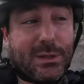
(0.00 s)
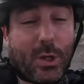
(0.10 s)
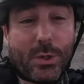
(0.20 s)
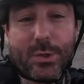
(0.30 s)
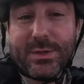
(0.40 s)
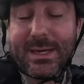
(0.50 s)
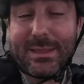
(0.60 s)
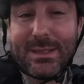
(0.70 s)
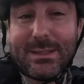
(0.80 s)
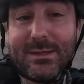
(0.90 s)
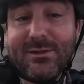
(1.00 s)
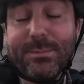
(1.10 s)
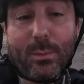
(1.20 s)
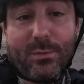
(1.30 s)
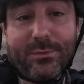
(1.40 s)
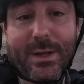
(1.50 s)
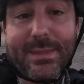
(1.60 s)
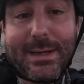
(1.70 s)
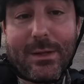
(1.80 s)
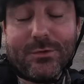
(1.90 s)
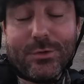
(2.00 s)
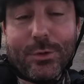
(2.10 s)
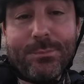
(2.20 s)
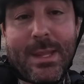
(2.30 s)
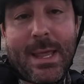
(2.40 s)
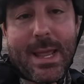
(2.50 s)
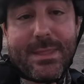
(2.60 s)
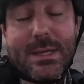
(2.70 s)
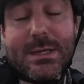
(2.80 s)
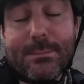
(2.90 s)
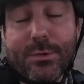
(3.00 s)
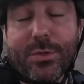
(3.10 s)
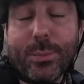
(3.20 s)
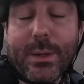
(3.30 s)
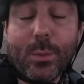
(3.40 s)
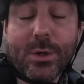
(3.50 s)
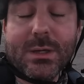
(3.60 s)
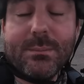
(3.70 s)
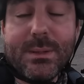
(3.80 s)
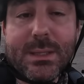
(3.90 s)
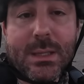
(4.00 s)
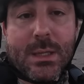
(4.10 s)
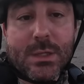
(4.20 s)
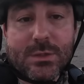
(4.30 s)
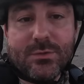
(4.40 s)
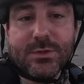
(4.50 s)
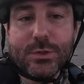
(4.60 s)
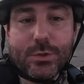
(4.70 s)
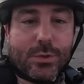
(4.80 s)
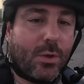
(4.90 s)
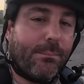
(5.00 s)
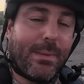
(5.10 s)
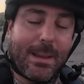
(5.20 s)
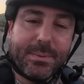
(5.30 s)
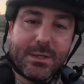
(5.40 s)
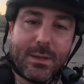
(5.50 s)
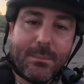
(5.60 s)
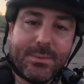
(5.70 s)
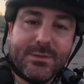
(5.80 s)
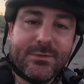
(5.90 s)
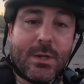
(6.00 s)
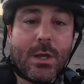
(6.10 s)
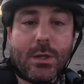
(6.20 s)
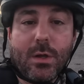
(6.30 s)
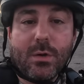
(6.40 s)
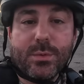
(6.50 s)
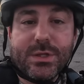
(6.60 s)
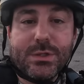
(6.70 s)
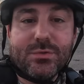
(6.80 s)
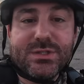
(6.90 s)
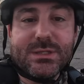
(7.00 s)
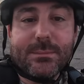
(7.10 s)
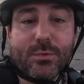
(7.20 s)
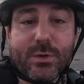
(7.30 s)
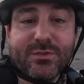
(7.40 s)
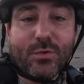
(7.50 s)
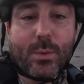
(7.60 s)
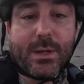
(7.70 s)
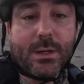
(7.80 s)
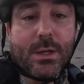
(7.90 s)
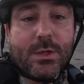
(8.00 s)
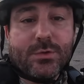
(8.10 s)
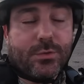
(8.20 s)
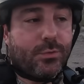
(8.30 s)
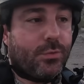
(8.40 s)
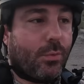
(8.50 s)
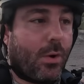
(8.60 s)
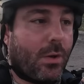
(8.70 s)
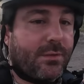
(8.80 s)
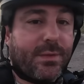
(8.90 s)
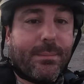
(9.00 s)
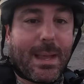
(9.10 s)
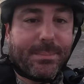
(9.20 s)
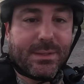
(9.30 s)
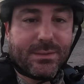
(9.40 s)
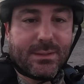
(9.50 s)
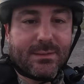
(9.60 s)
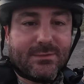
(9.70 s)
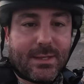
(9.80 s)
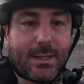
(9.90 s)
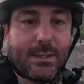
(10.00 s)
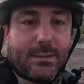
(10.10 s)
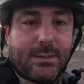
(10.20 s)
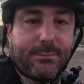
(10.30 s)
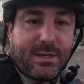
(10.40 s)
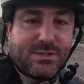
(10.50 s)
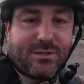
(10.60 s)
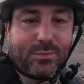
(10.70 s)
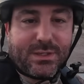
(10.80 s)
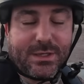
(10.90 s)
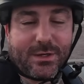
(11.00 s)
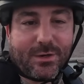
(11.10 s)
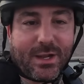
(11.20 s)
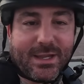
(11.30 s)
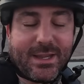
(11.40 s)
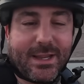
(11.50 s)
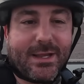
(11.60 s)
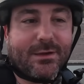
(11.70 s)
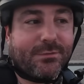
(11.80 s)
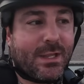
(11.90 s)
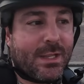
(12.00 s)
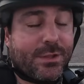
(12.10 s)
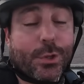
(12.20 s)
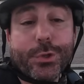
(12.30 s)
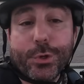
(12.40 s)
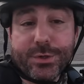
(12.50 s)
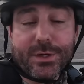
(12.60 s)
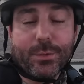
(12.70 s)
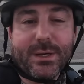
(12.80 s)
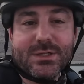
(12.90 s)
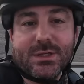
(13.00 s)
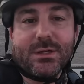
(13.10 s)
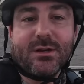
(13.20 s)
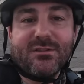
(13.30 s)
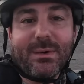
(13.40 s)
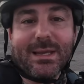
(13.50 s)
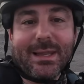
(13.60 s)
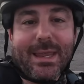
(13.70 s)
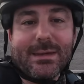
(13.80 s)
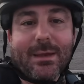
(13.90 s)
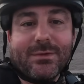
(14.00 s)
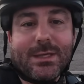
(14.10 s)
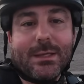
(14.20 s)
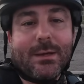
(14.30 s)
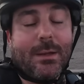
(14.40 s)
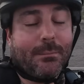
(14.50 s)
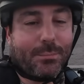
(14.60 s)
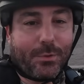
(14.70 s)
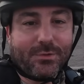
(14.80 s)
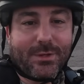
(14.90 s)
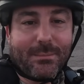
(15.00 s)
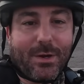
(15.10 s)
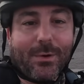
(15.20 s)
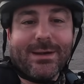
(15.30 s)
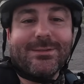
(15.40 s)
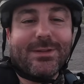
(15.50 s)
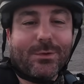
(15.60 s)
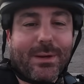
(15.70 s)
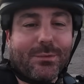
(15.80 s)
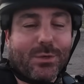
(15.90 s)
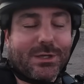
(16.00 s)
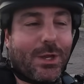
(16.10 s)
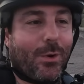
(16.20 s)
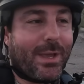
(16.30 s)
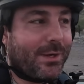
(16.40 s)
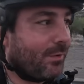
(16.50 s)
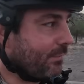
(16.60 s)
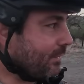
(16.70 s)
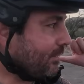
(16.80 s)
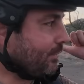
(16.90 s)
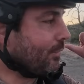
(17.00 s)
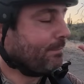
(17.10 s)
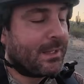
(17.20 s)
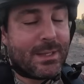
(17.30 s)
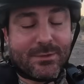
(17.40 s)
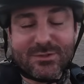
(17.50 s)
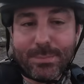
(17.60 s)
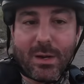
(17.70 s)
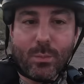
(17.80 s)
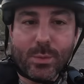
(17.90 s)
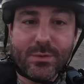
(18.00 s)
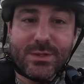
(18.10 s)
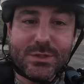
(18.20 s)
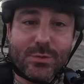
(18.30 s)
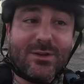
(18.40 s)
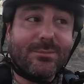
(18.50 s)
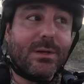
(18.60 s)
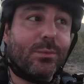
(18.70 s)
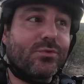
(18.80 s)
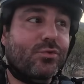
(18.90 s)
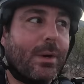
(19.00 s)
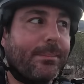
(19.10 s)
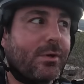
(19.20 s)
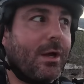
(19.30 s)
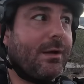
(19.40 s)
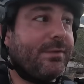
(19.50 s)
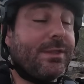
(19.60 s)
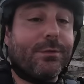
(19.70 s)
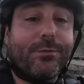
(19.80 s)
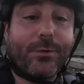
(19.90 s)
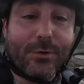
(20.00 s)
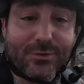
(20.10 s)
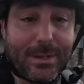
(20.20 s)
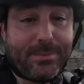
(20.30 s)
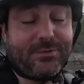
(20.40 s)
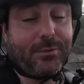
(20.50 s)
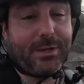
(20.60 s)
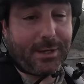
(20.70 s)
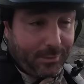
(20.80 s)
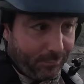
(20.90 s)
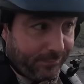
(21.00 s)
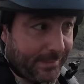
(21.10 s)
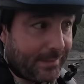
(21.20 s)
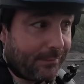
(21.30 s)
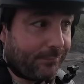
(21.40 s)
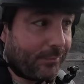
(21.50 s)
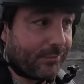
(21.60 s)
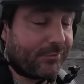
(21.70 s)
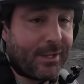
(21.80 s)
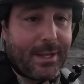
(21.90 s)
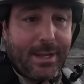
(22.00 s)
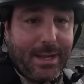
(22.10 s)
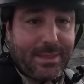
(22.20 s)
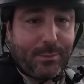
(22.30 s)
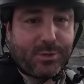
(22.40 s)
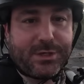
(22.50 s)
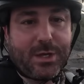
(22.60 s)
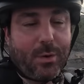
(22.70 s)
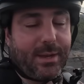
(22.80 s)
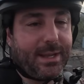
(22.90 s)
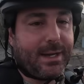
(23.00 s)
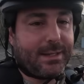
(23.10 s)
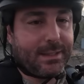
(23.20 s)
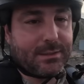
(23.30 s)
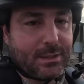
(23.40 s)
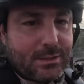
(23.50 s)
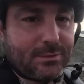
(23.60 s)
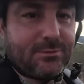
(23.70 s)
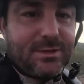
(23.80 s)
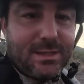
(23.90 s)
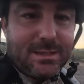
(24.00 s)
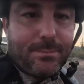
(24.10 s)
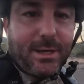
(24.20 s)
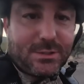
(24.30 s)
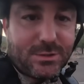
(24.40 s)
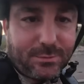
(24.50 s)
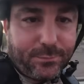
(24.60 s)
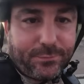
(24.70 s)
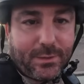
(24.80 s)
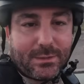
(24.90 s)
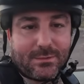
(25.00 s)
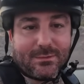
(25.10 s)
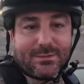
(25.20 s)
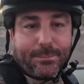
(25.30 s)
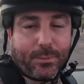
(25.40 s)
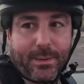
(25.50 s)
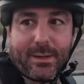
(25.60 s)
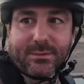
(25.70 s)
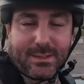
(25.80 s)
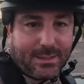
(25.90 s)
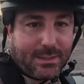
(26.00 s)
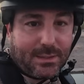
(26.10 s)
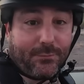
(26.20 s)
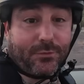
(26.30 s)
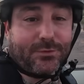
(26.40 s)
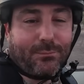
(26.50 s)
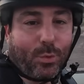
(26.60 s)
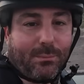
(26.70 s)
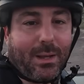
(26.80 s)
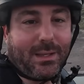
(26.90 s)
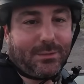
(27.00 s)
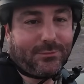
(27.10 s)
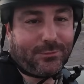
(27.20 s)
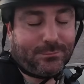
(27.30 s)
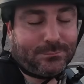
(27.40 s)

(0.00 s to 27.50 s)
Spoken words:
longer than I think it is, but we'll find that out too. And then number three, we're going to be using good old map and compass along with the UTM grid square to do all of the mapping things. And in my chest rig here, I have the third iteration of my Land Nav Kit prototype. All right, stick around. We're going to go head over to the spot where the transmitter was dropped off in the first episode. I got to go find that first. And then we're going to go ahead and use the e-bike just for fun to zip around and cover some more miles.